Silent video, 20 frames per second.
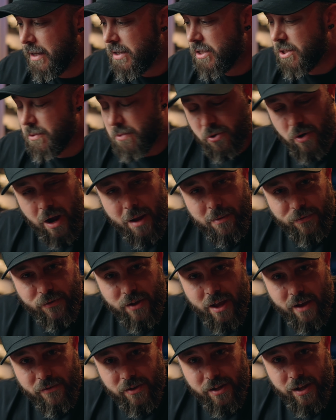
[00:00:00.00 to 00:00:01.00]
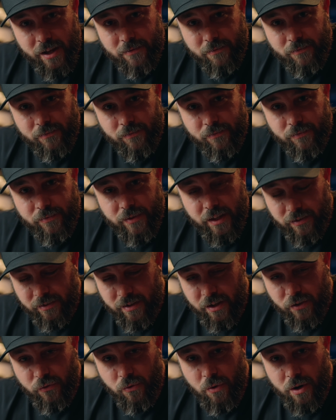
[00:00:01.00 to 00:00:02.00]
Subscribe if you haven't yet. Thanks
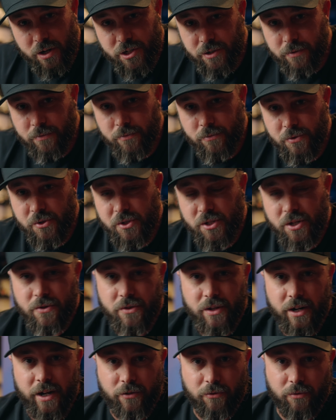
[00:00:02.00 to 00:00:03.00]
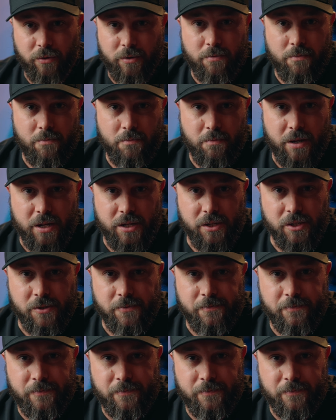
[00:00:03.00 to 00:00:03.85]
guys for watching. We'll see you in the next one. Peace.